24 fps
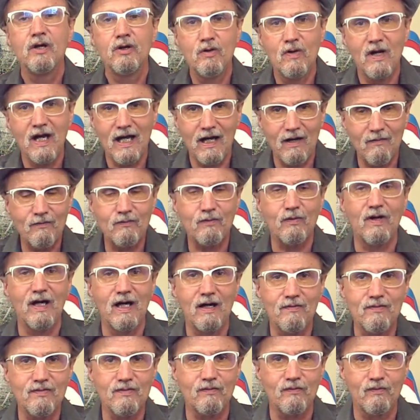you have to
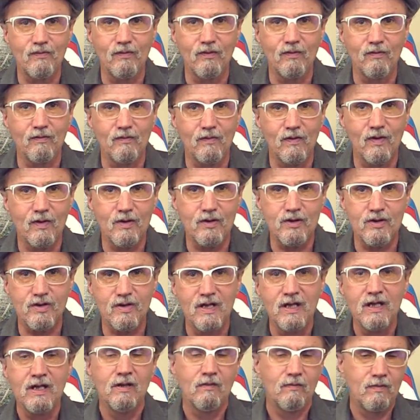have the full
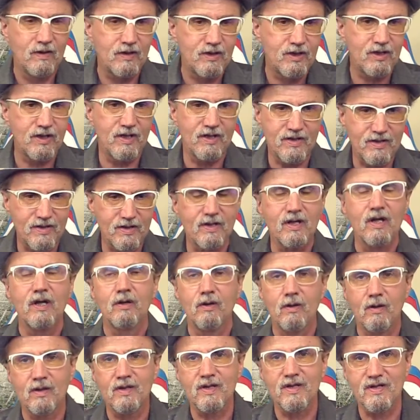version, which is
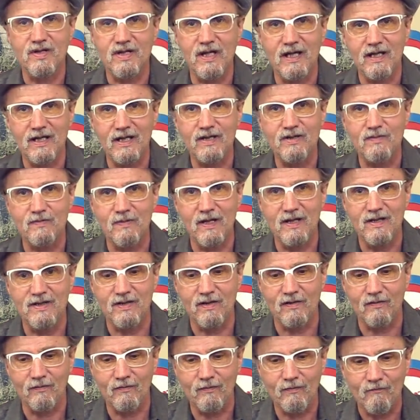not that
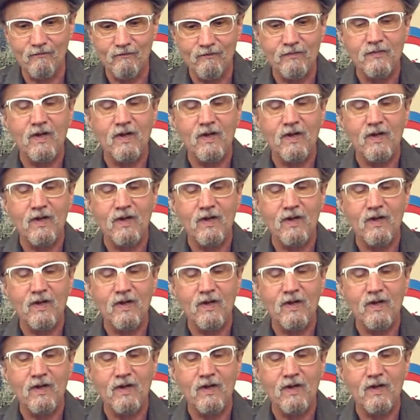expensive.